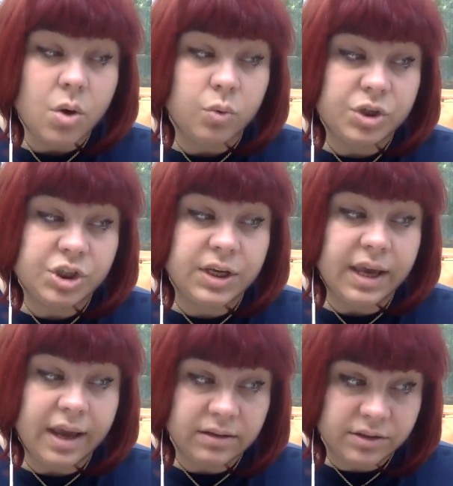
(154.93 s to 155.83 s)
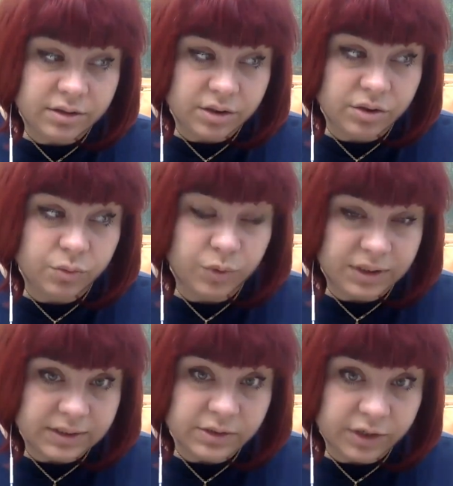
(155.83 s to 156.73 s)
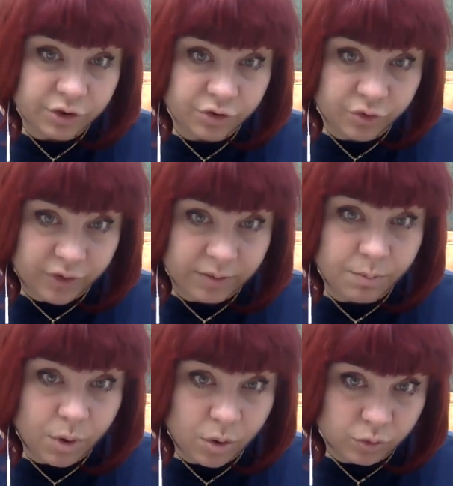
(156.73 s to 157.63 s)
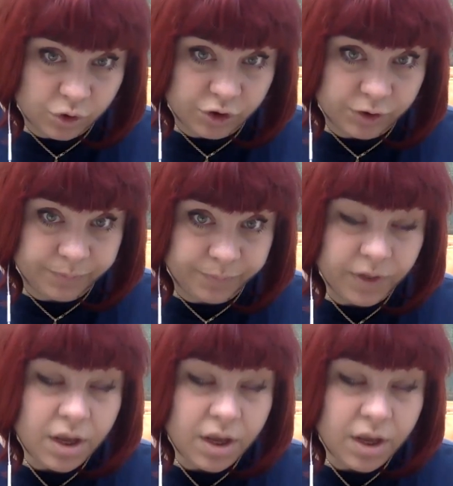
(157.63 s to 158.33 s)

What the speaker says: which he entered with his retrograde motion.